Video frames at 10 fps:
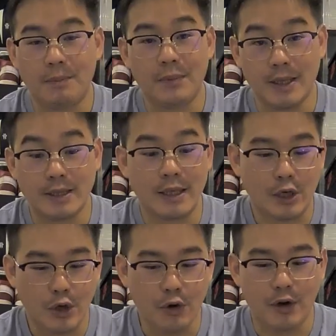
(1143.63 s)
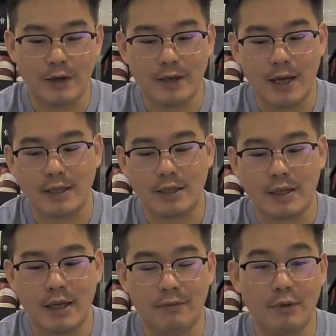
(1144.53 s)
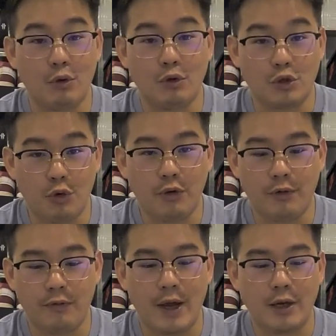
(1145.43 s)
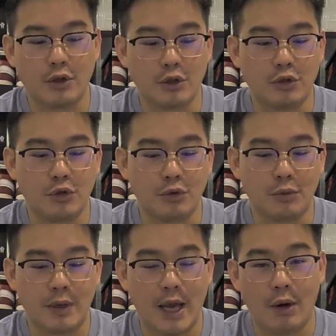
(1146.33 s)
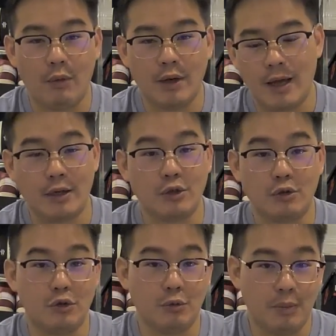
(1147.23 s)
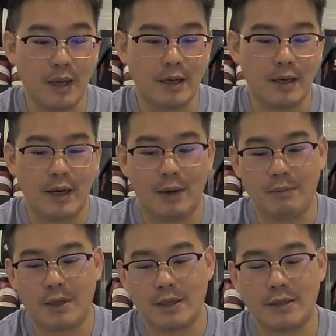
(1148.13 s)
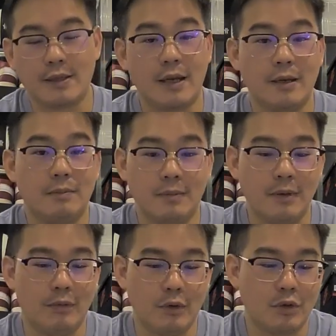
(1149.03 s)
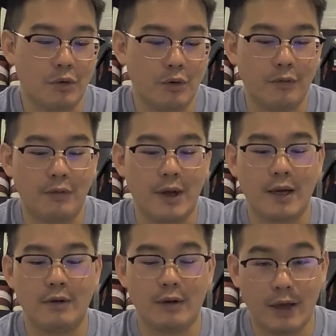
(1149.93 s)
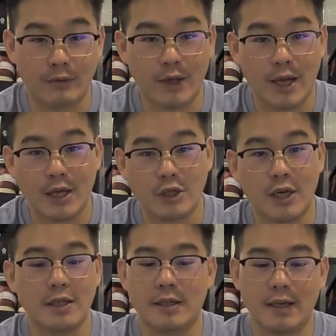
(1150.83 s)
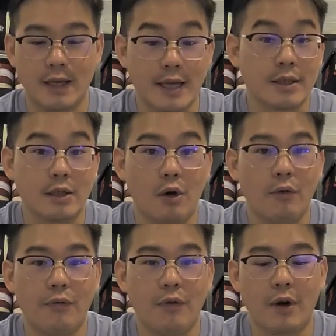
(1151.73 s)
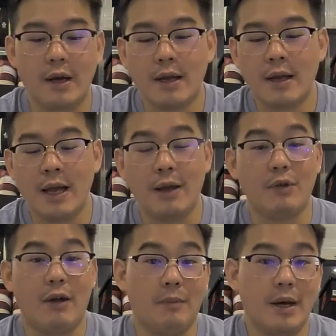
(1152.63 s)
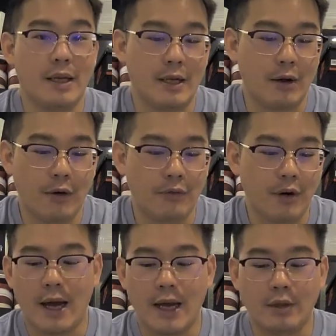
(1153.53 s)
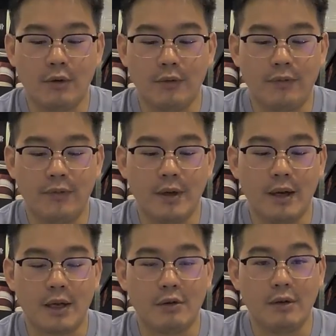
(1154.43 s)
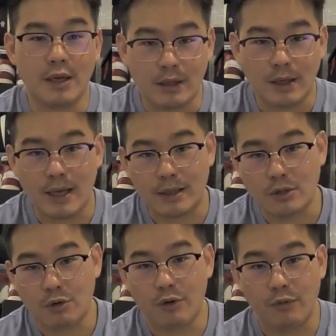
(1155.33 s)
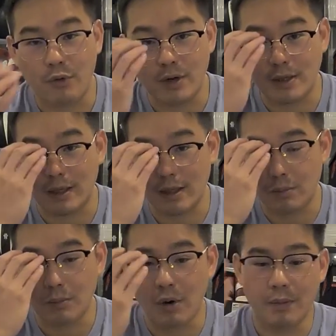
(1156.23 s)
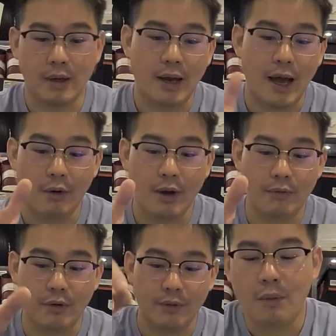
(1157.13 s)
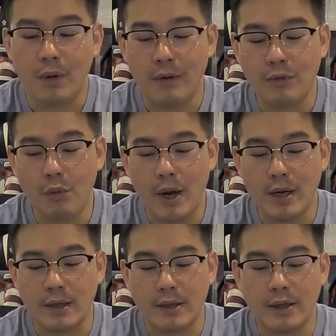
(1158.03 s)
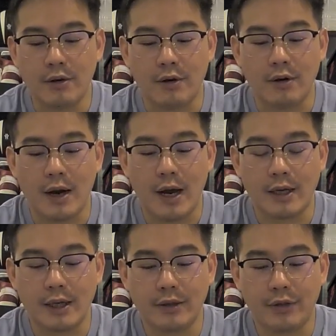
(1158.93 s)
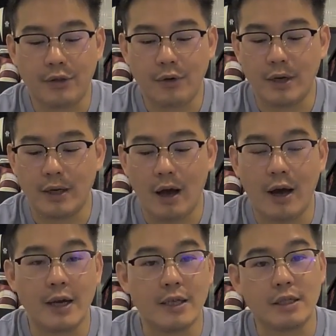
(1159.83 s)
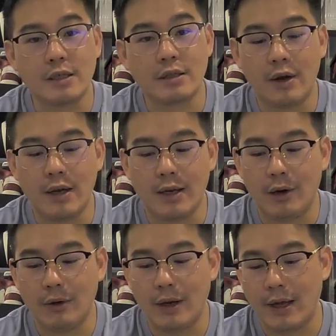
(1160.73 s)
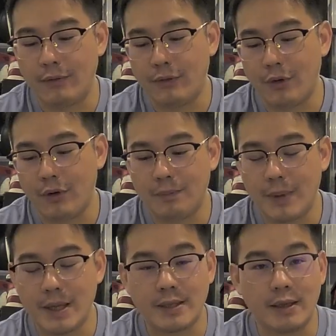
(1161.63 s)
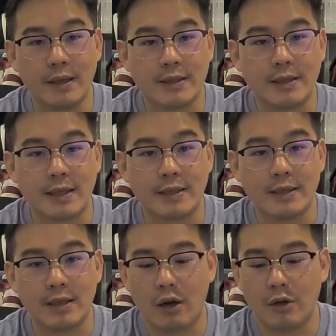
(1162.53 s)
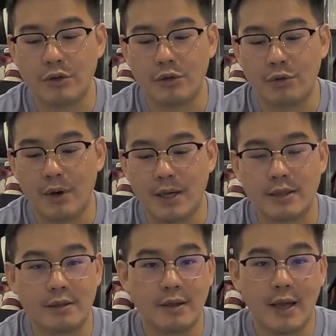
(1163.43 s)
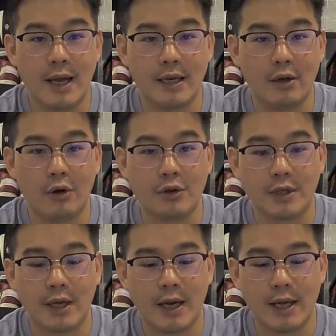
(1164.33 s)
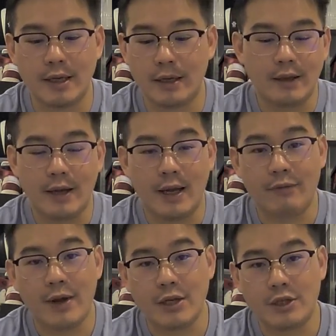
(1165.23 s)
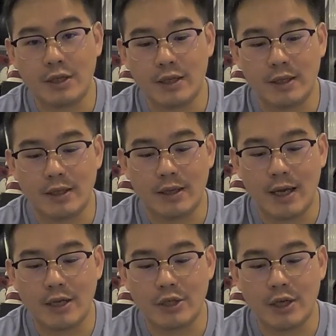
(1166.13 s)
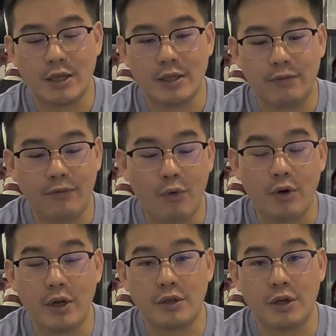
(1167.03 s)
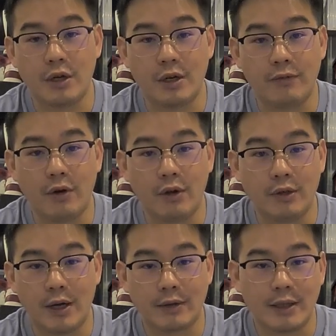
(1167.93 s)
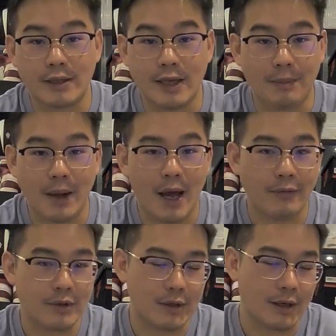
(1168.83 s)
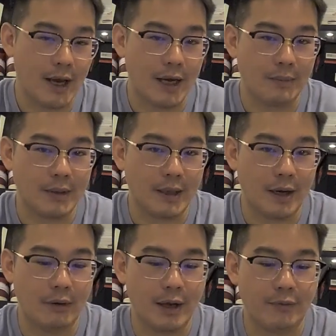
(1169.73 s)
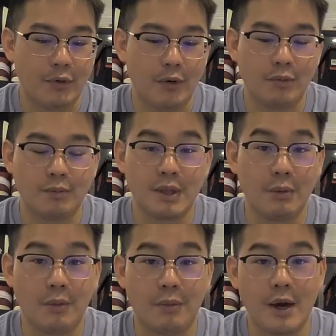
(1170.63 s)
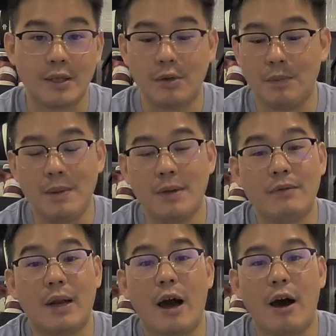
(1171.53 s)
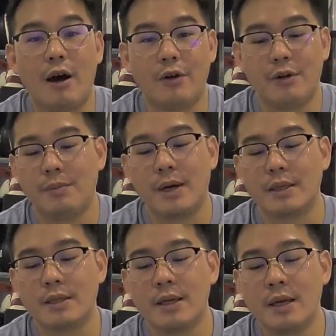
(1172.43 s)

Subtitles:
Is it good? Yes. If you're a Jordan fan, should you get one? And should you play in it? I'm gonna say, if you're a Jordan fan and you love the AJs, then yes, go for it. If you have money, go for it. I don't feel like you need to get the Jordan 40s at this moment. However, if you wait a year, I got the 39s in outlet for basically $60 US, $80 Canadian. Eventually, the AJ 40s are gonna follow down that same path. It's gonna end up in the outlet for a similar price, or maybe even $100